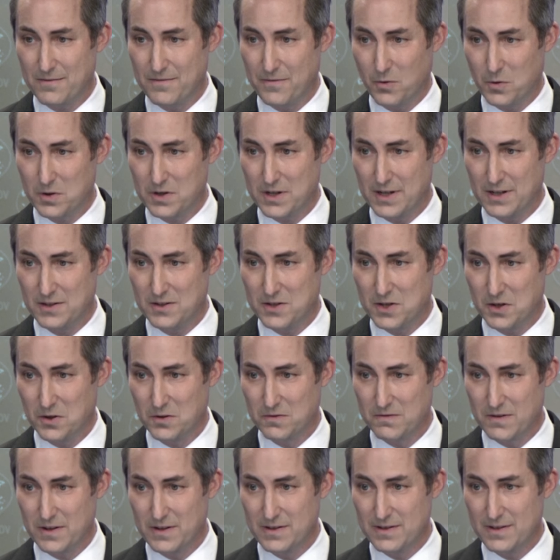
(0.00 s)
that 14
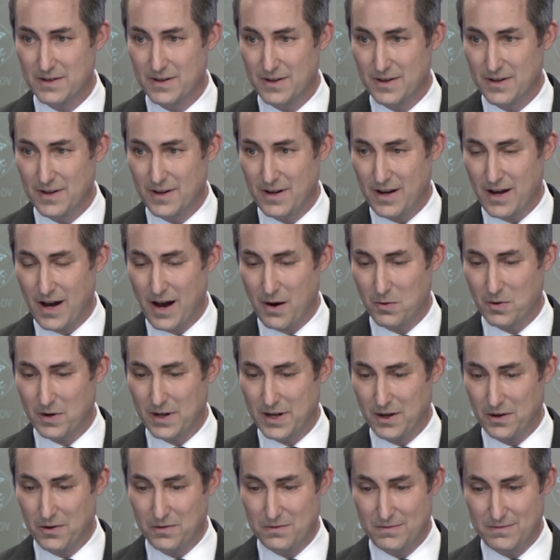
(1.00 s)
children uh, were
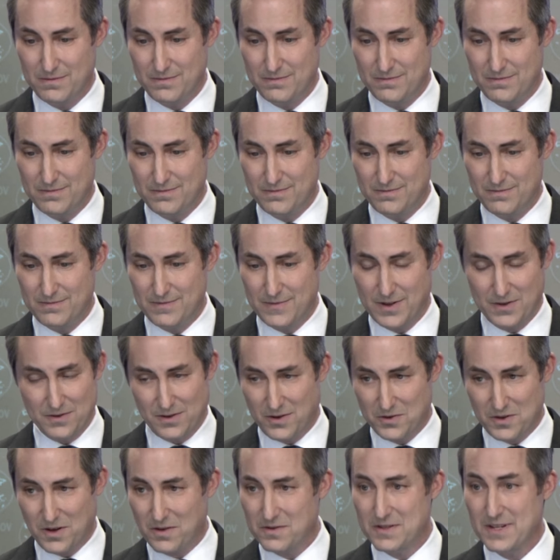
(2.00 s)
killed, th-
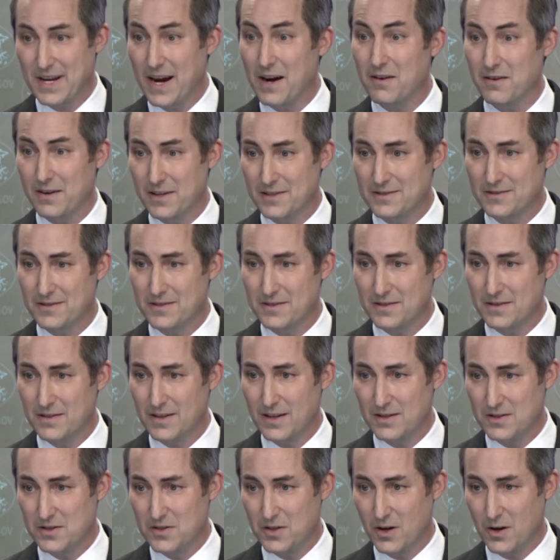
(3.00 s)
those aren't terrorists.
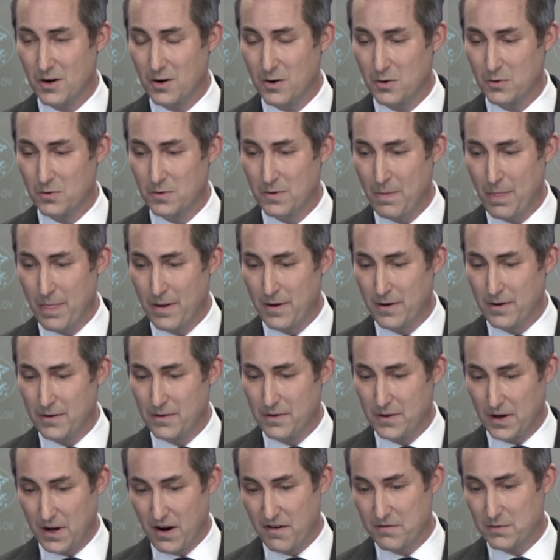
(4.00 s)
And so
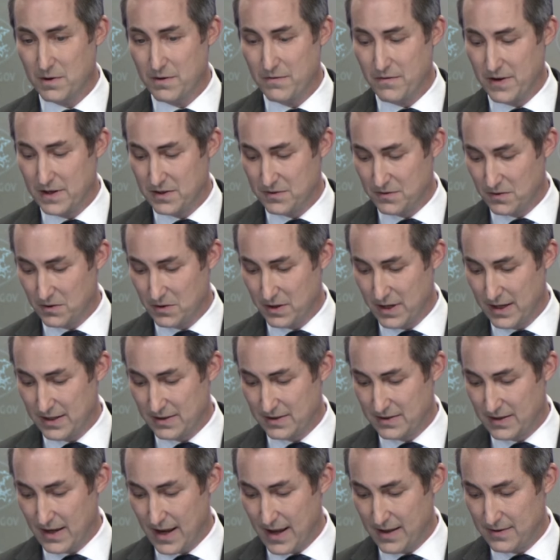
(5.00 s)
the government of Israel
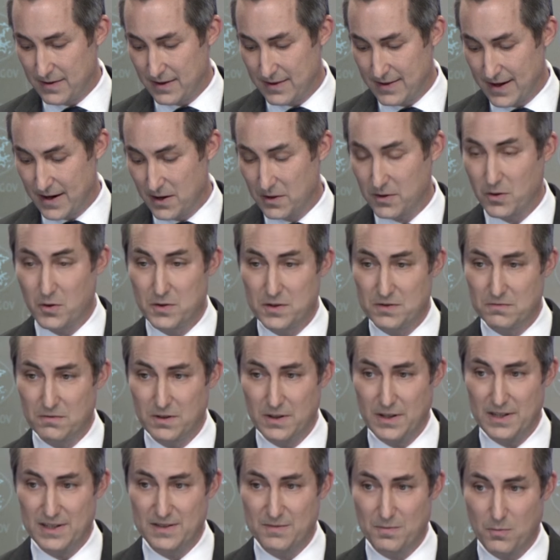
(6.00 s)
has said that they are going to
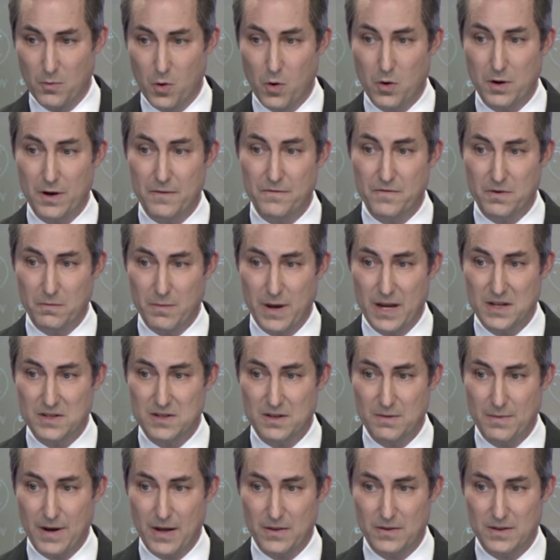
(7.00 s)
release more
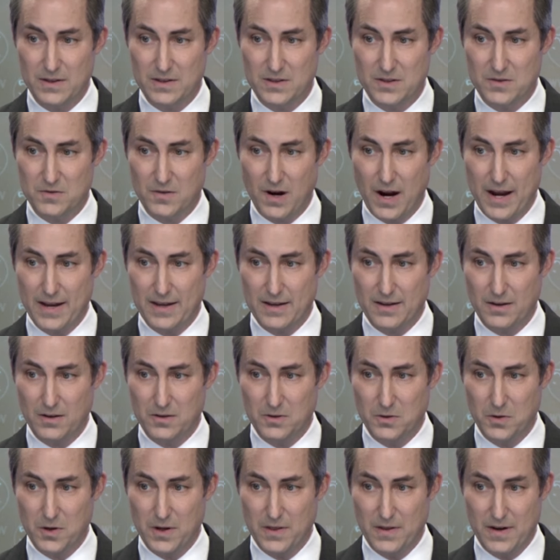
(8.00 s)
information about this strike,
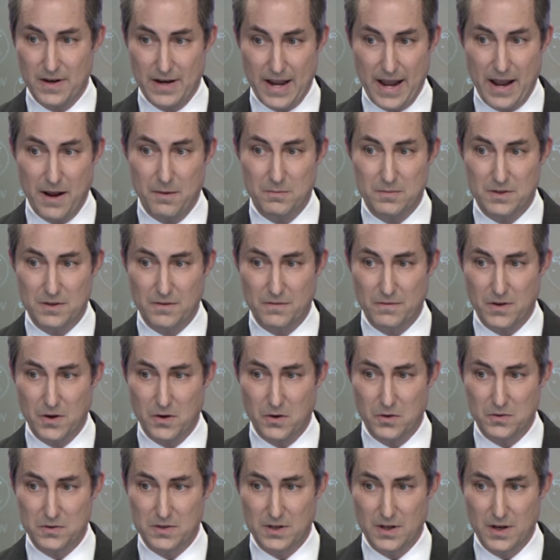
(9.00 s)
including the names of
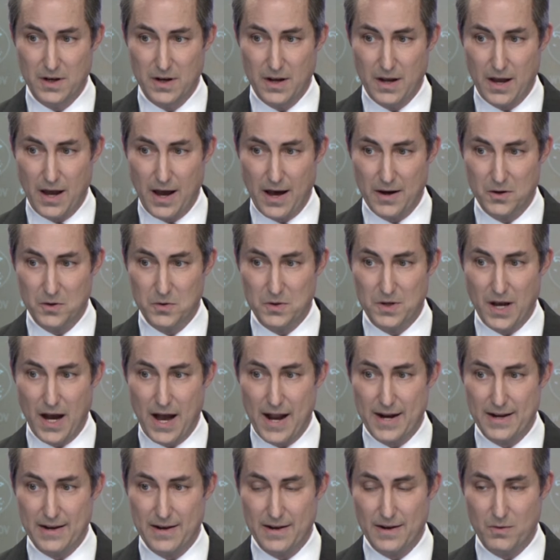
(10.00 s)
those uh, who
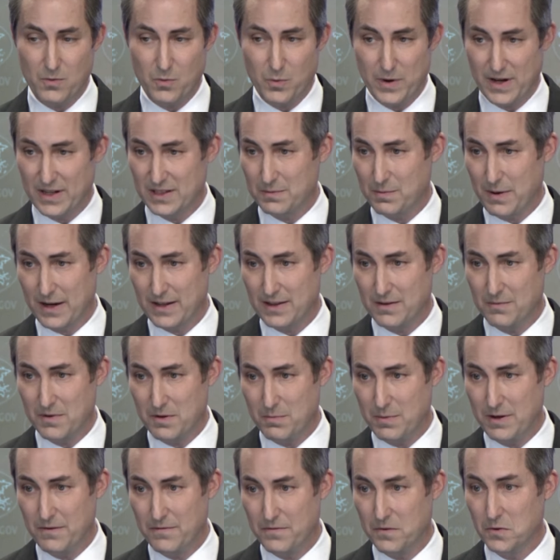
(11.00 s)
died in it. We expect them
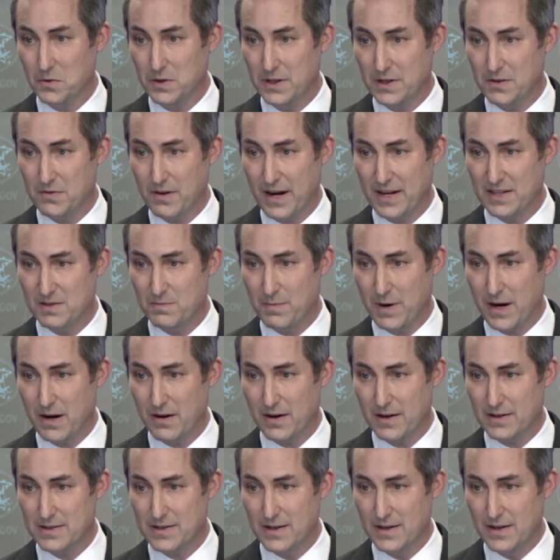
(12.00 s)
to be fully
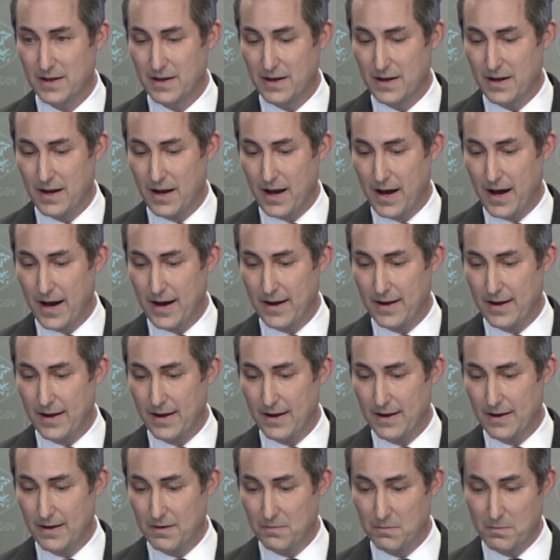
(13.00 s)
transparent. Uh,
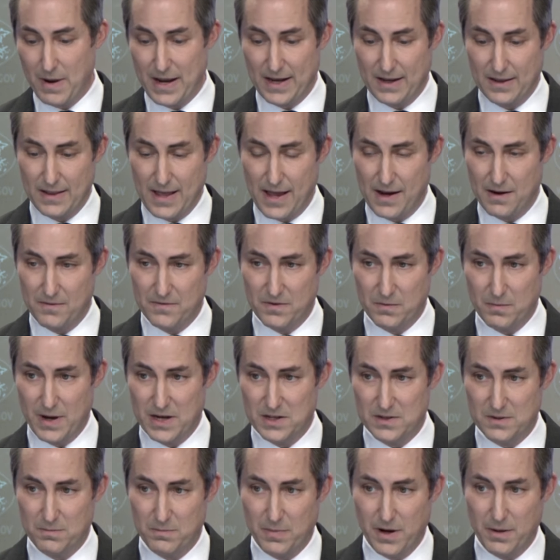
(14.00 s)
in making that
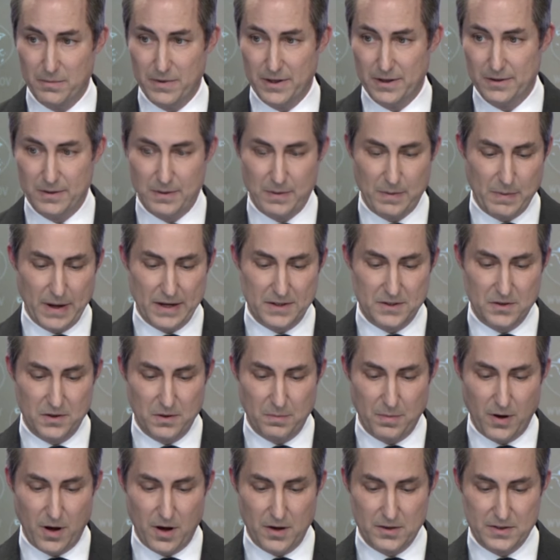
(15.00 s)
information public. With respect to the
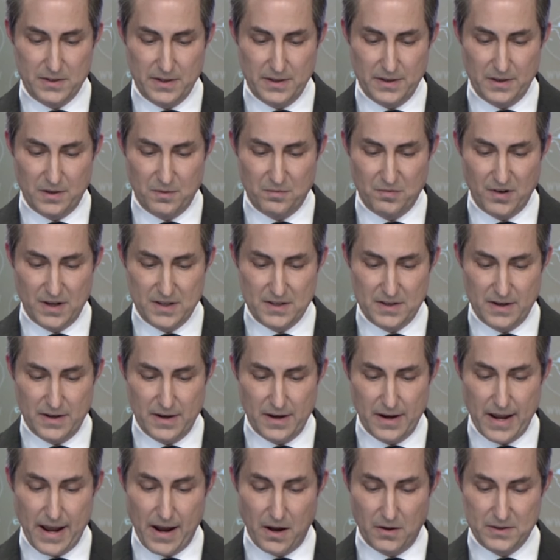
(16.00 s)
policy that the president
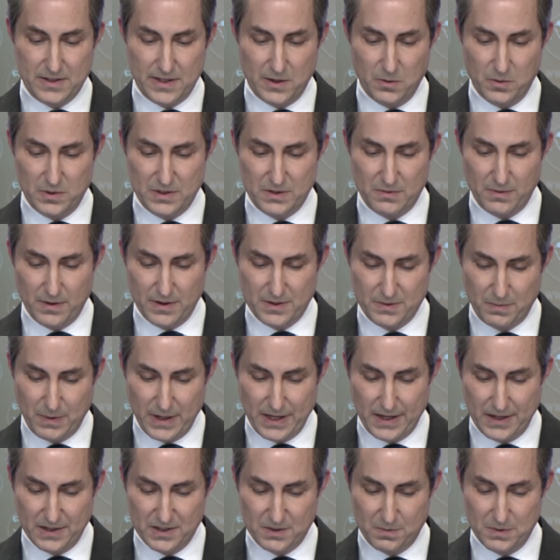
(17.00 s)
announced, he was
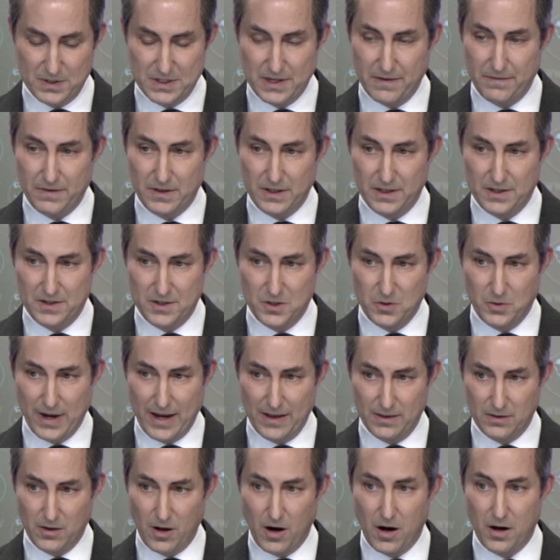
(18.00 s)
speaking specifically to
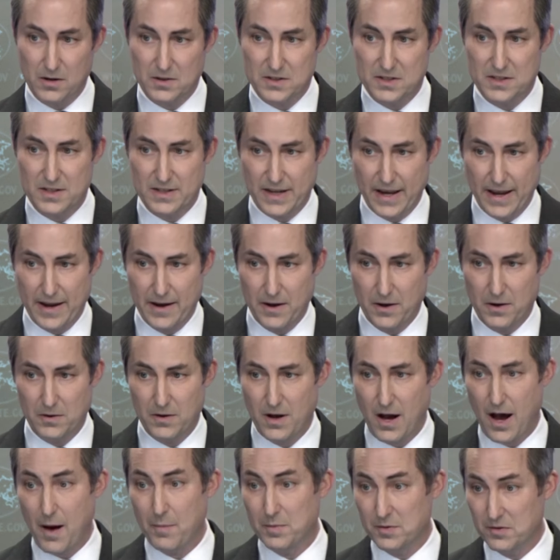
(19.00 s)
a large
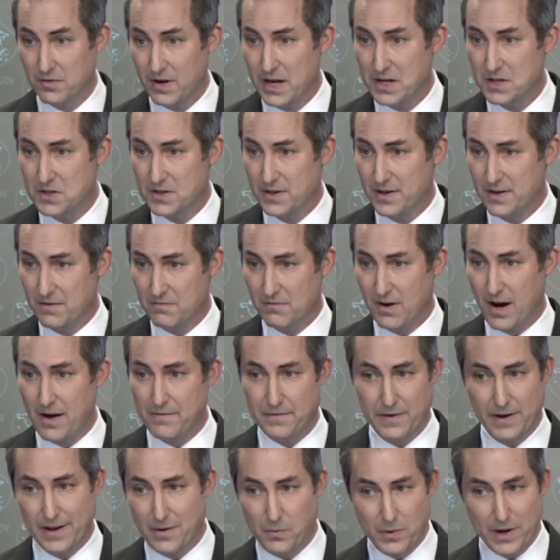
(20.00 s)
scale operation in
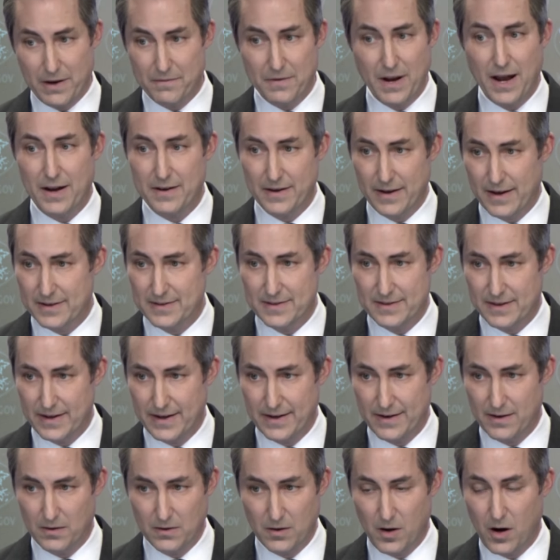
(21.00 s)
Rafah, and we have not yet
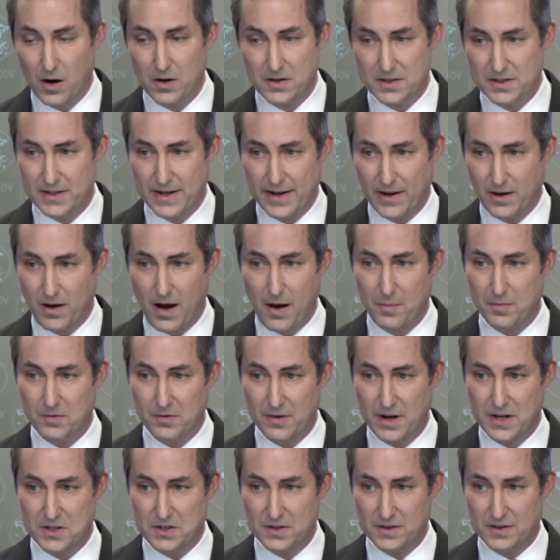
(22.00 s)
seen a large scale
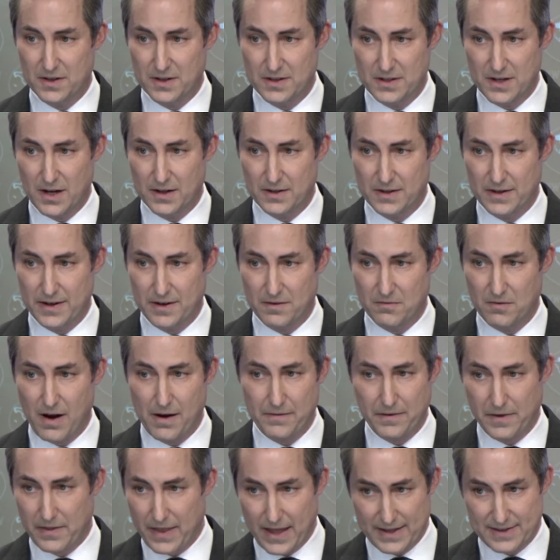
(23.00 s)
operation conducted in
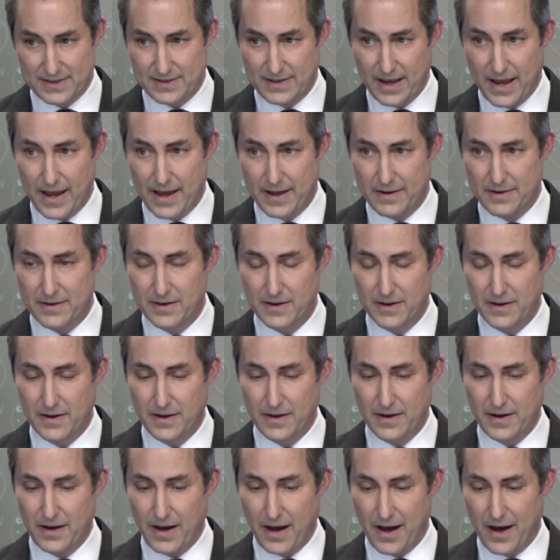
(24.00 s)
Rafah. That said,
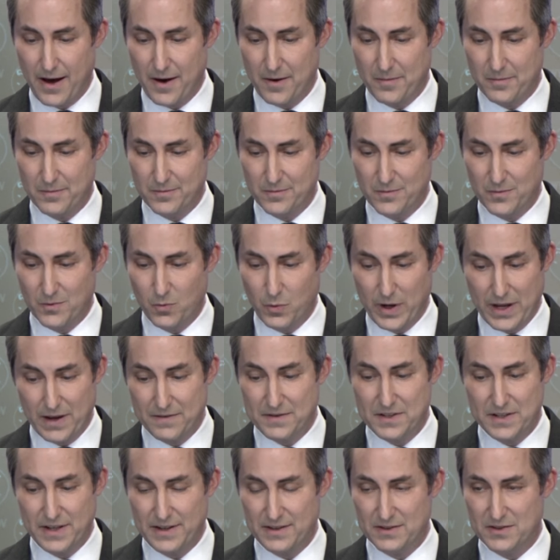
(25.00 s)
um, we
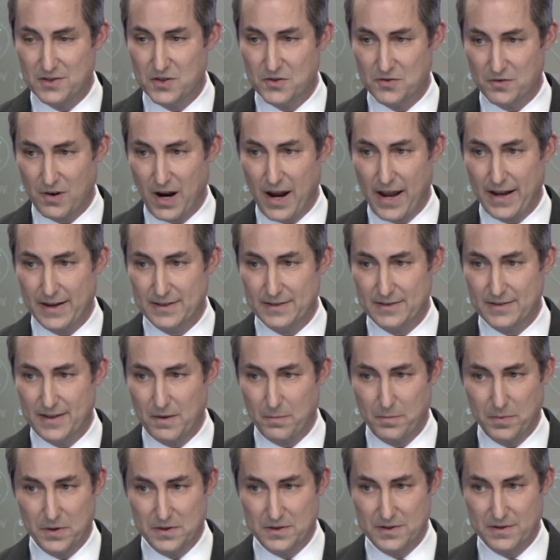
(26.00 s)
have seen strikes
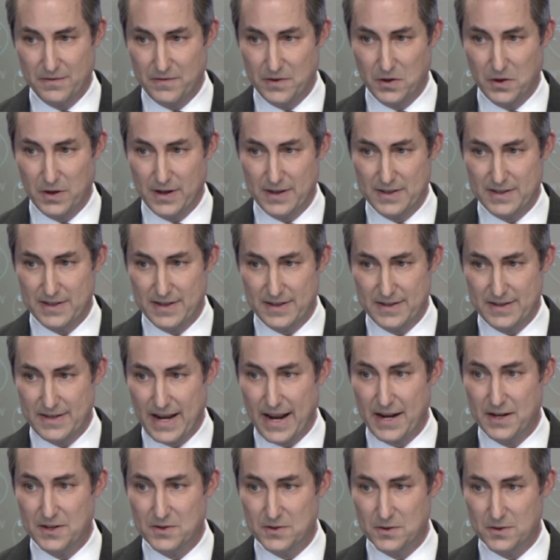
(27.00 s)
that put civilians in
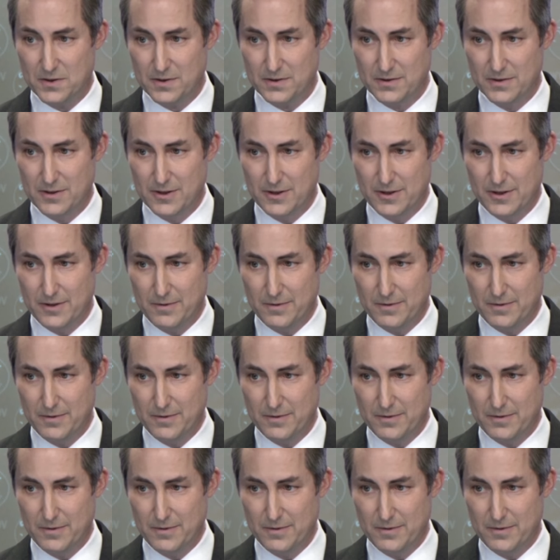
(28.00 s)
danger